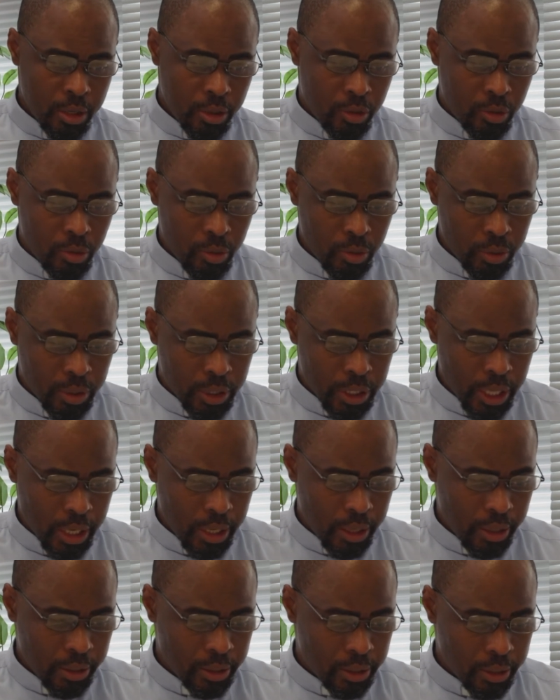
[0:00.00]
to
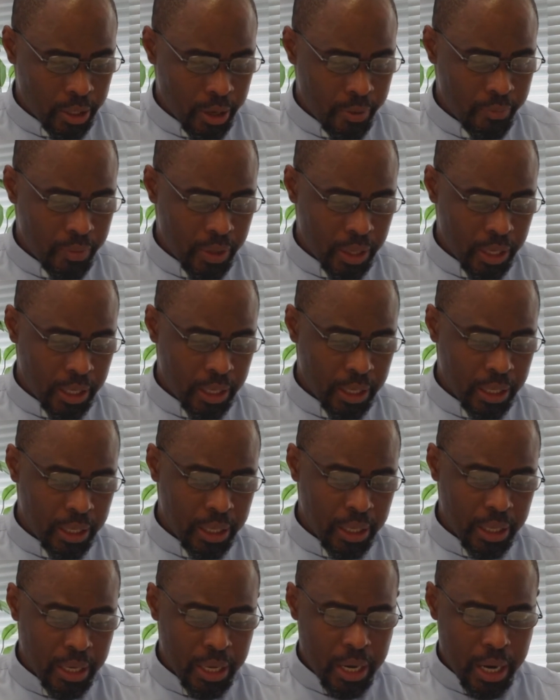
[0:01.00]
tell us something
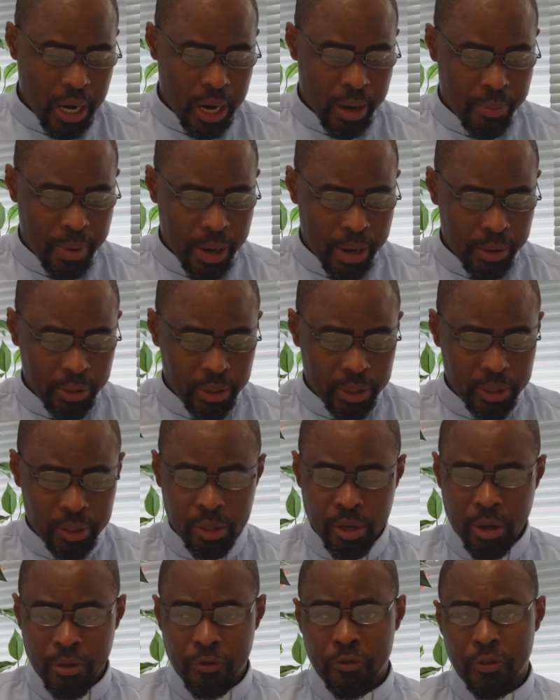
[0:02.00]
about
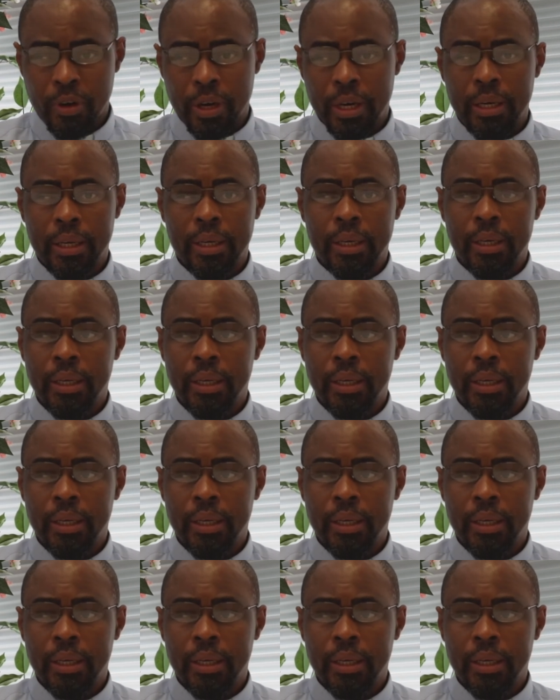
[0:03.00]
suffering